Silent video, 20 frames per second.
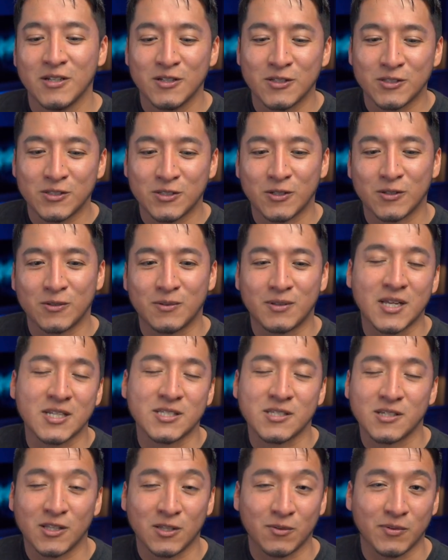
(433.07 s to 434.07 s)
So
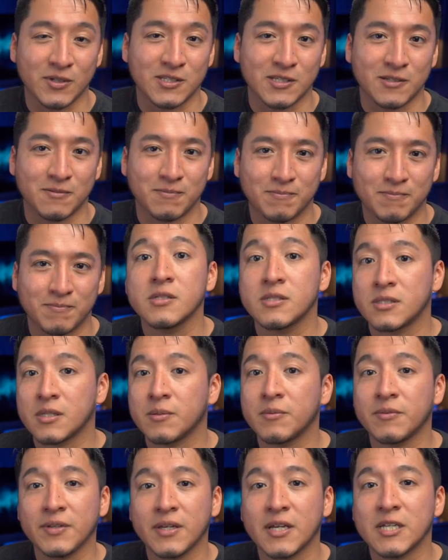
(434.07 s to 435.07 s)
that's another reason.
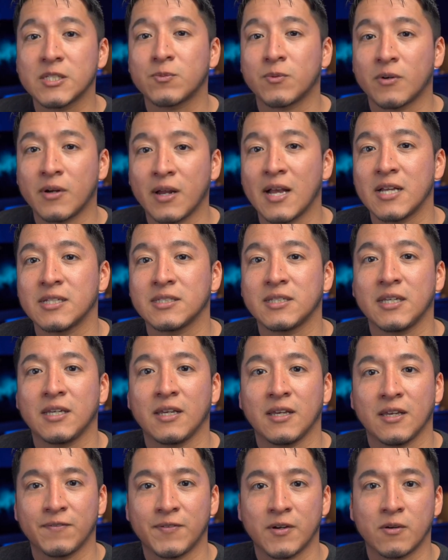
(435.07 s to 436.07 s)
Some of you guys were
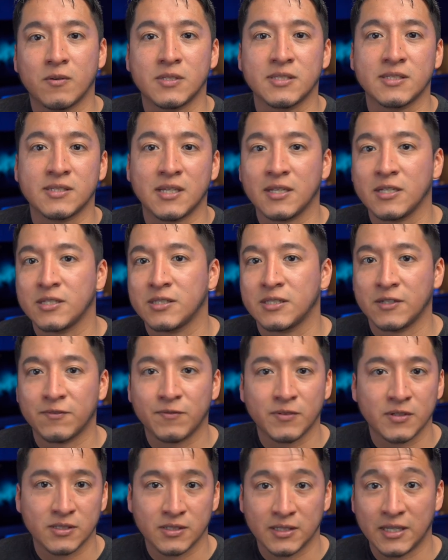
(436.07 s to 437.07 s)
asking if I were selling
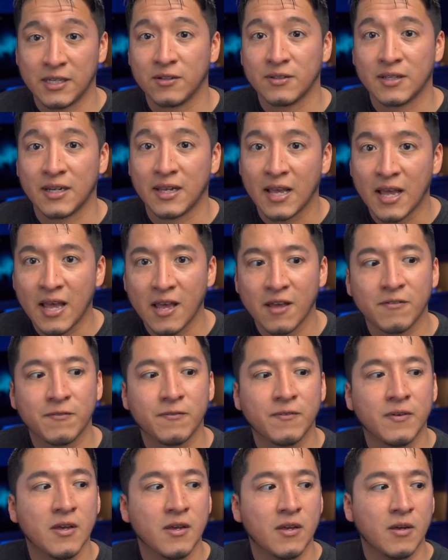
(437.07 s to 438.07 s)
different gear that I have,